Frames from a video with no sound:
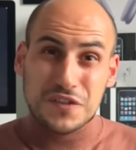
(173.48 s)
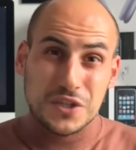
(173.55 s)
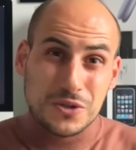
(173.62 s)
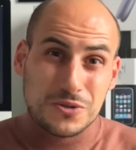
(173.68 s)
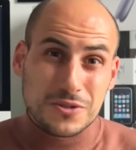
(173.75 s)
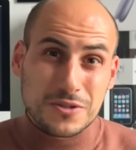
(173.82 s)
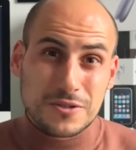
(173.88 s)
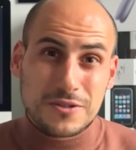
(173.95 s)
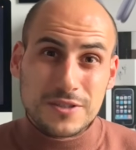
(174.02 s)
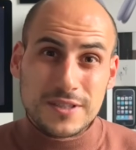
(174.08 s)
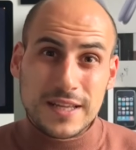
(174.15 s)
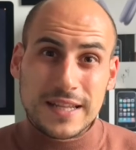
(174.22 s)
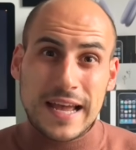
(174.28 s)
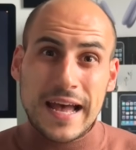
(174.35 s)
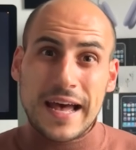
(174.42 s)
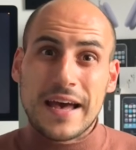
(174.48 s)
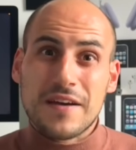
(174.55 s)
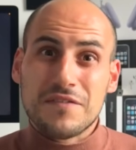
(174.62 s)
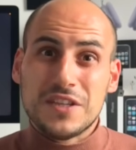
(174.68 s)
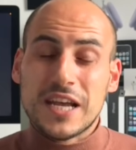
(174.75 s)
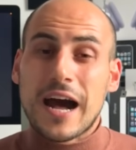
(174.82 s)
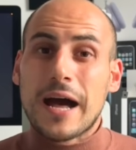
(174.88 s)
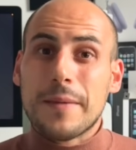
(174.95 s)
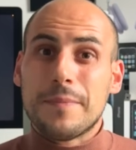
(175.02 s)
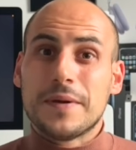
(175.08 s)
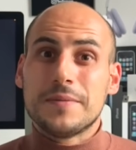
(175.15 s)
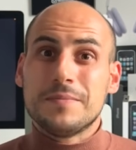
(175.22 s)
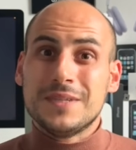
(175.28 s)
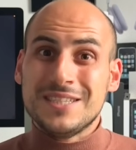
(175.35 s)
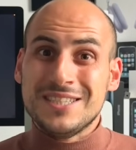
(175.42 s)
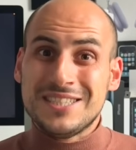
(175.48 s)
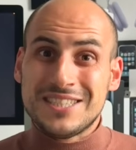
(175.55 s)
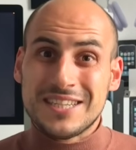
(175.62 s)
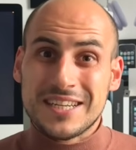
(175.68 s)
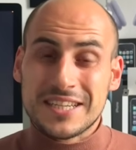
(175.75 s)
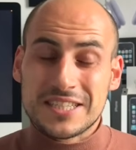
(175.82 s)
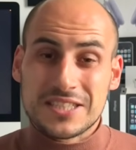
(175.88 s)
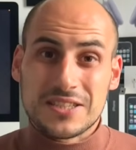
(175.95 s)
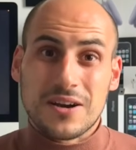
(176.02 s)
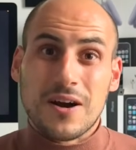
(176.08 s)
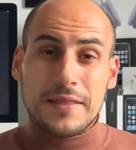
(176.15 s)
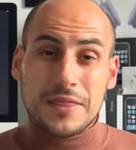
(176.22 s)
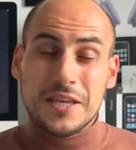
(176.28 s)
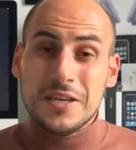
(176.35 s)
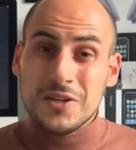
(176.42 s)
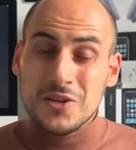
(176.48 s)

users that have the iPad mini 6 had the